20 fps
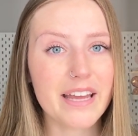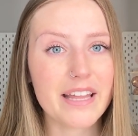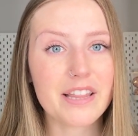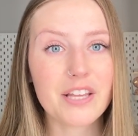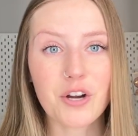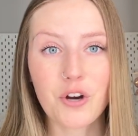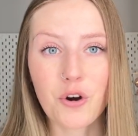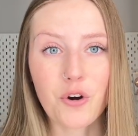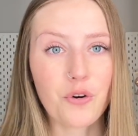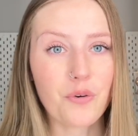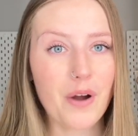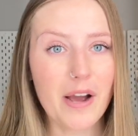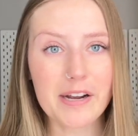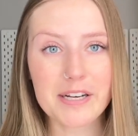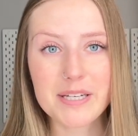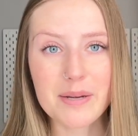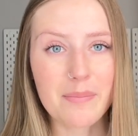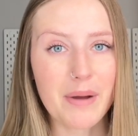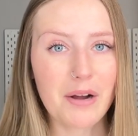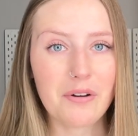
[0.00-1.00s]
the
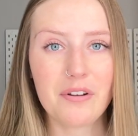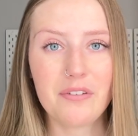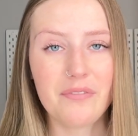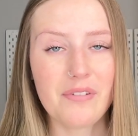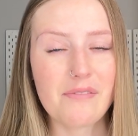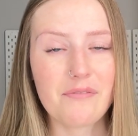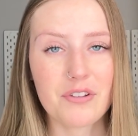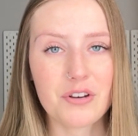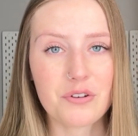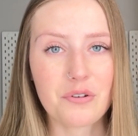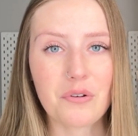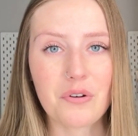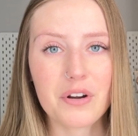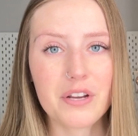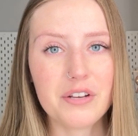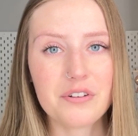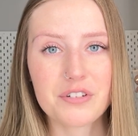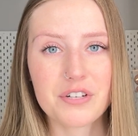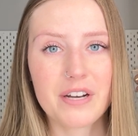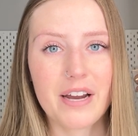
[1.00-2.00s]
correct amount of inventory
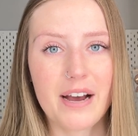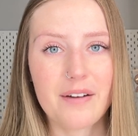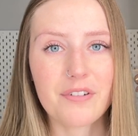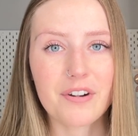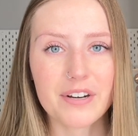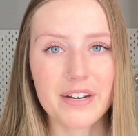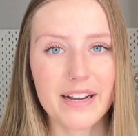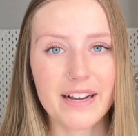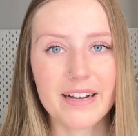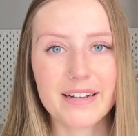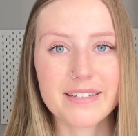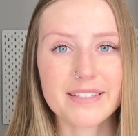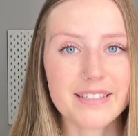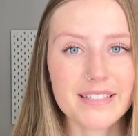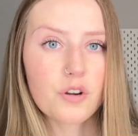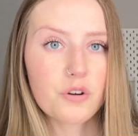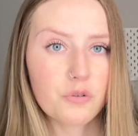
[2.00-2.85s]
you should have on hand.